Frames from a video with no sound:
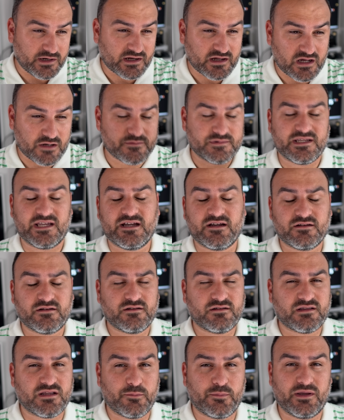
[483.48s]
it comes out,
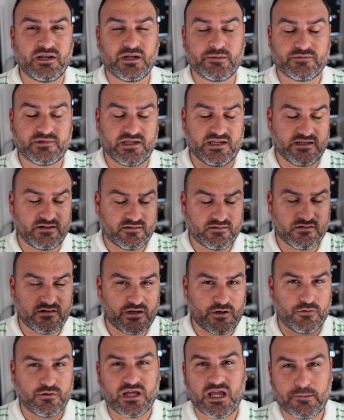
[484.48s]
there'll be an update and
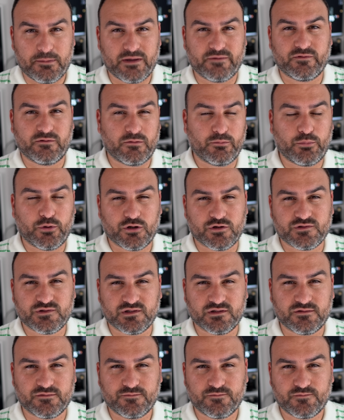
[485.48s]
I'll keep everyone
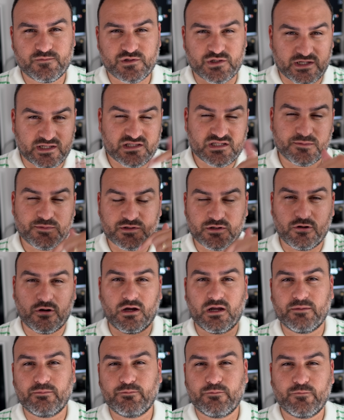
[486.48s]
posted. So hit
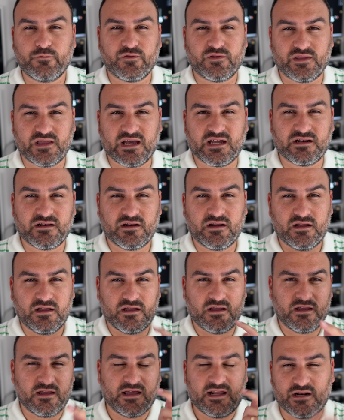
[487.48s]
subscribe for that.
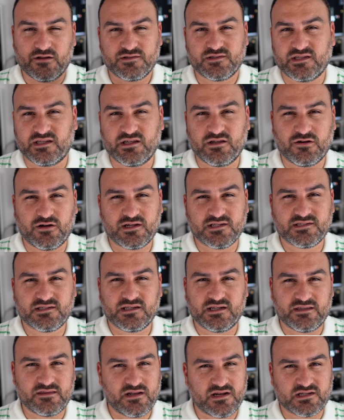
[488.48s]
I'll see you guys
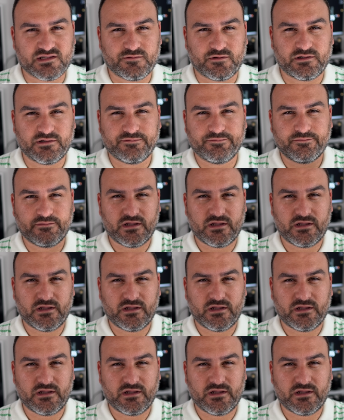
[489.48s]
in the next one.